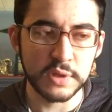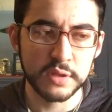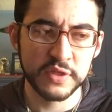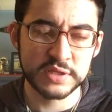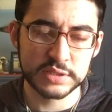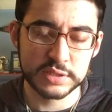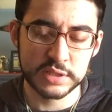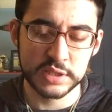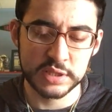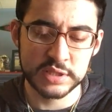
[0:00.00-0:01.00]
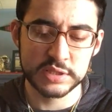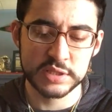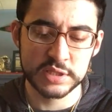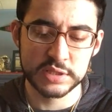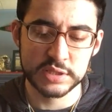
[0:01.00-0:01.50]
this
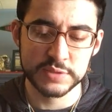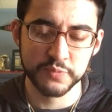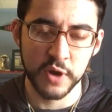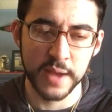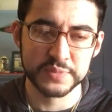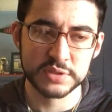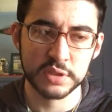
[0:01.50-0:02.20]
is perhaps